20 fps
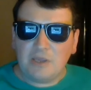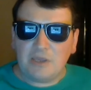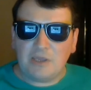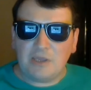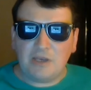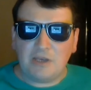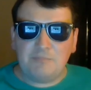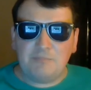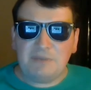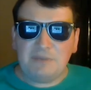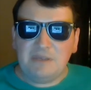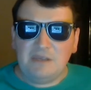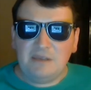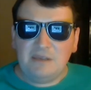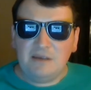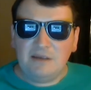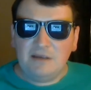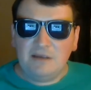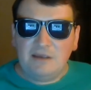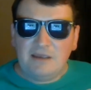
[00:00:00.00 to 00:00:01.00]
Can it
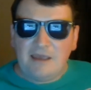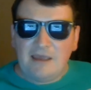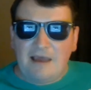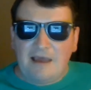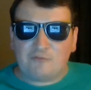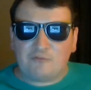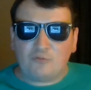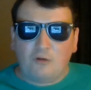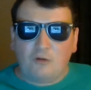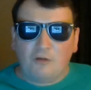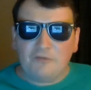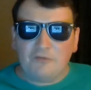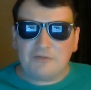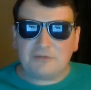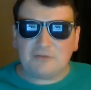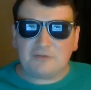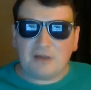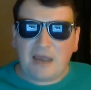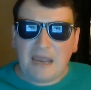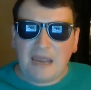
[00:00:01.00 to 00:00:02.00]
be, after all
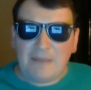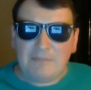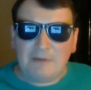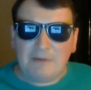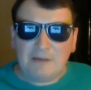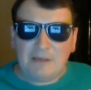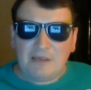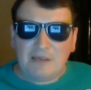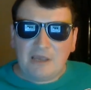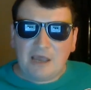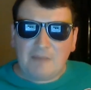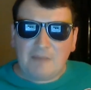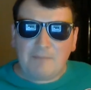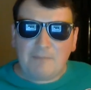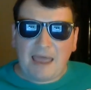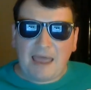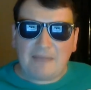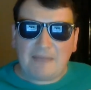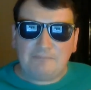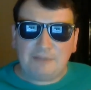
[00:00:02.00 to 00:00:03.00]
this time, a
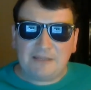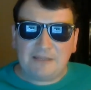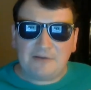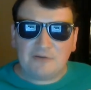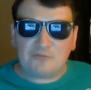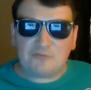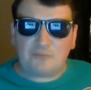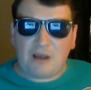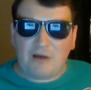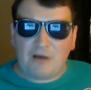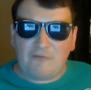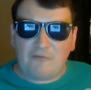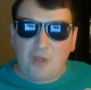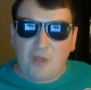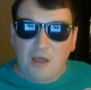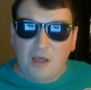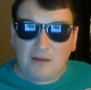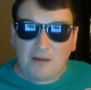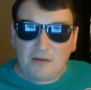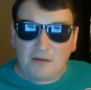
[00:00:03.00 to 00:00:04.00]
bad player's WoW vlog?